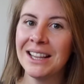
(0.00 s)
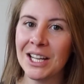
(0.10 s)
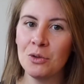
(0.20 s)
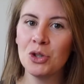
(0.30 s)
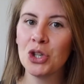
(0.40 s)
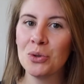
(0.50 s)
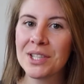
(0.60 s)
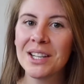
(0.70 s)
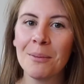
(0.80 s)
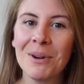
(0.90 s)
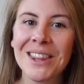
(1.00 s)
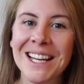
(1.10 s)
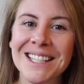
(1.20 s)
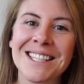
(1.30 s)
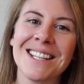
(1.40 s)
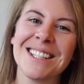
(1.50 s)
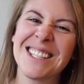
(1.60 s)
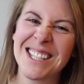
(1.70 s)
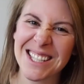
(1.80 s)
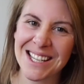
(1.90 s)
that you choose a number that's
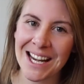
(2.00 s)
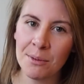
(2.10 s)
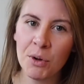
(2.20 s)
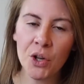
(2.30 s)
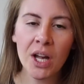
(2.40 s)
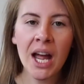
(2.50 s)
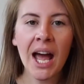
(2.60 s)
sustainable.